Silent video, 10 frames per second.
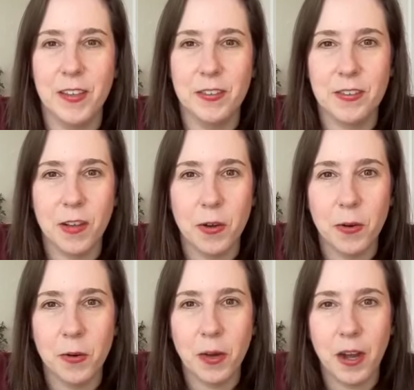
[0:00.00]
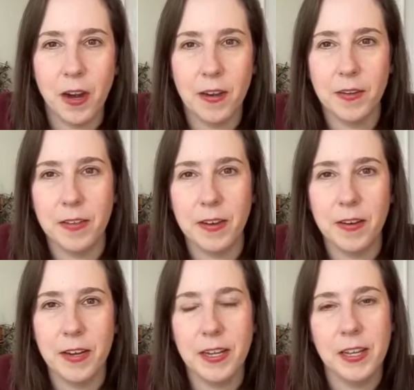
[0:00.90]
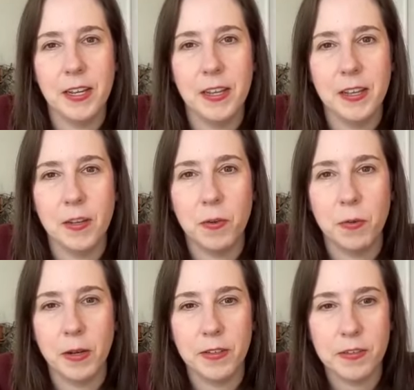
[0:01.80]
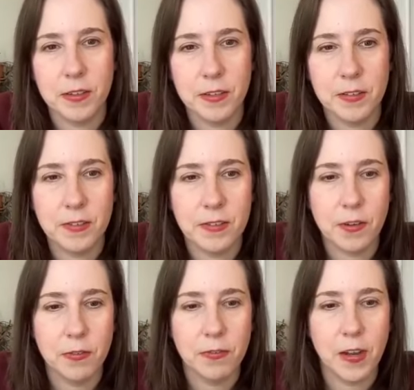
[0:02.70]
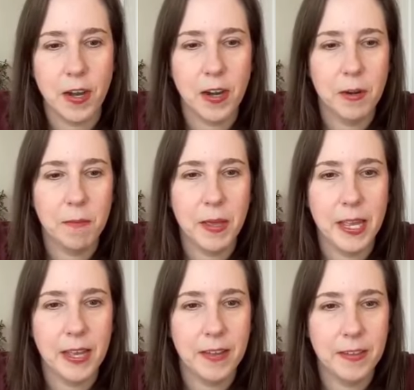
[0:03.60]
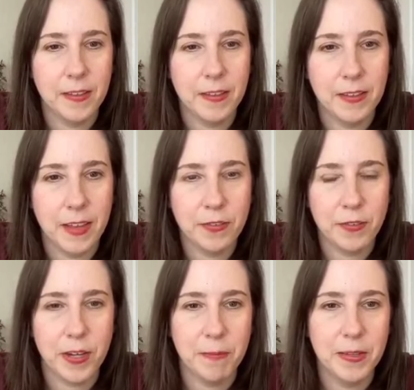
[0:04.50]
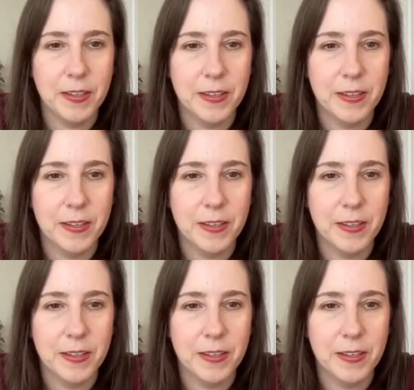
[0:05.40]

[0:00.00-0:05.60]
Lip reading: So are there any questions so far, May, on the live stream?